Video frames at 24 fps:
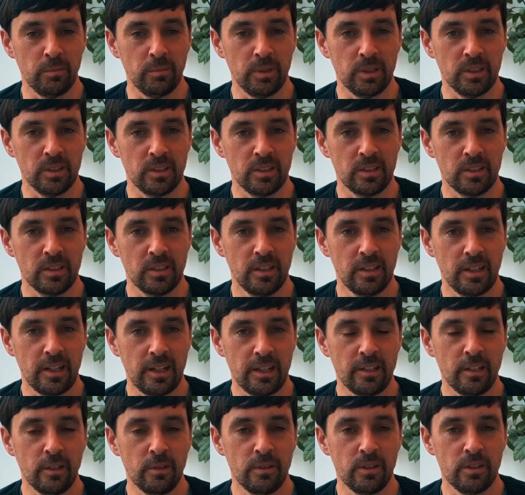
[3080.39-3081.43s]
Because I
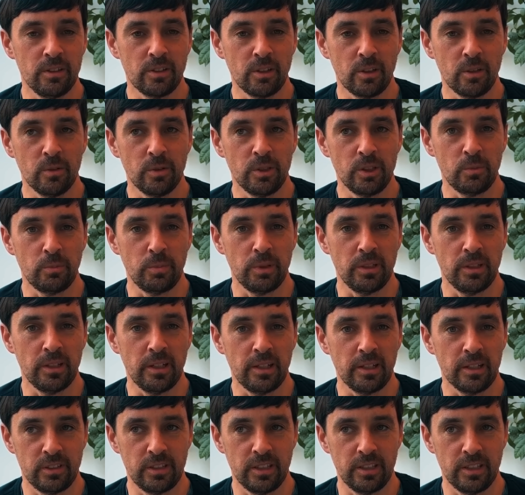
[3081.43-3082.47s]
know there's always been
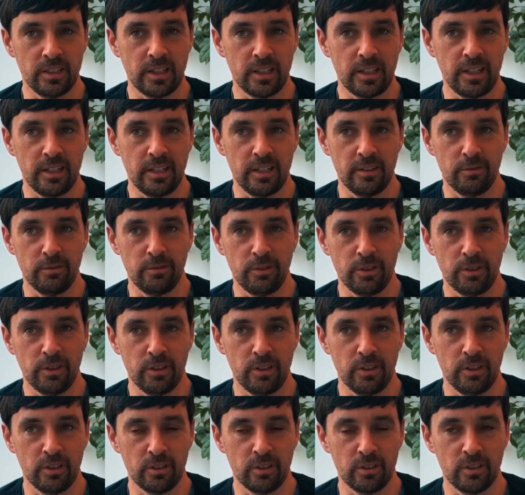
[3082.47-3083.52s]
that desire
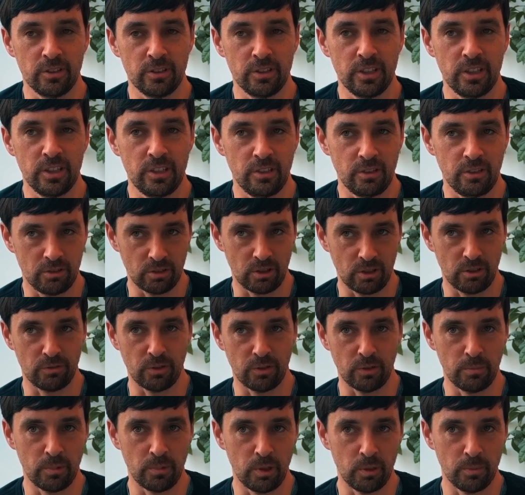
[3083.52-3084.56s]
for continued growth
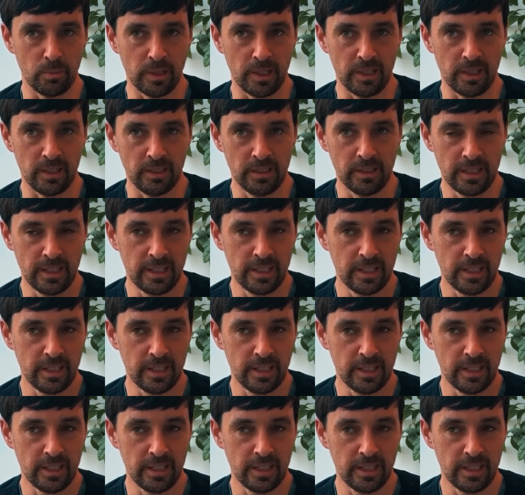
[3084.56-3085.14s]
on mobile,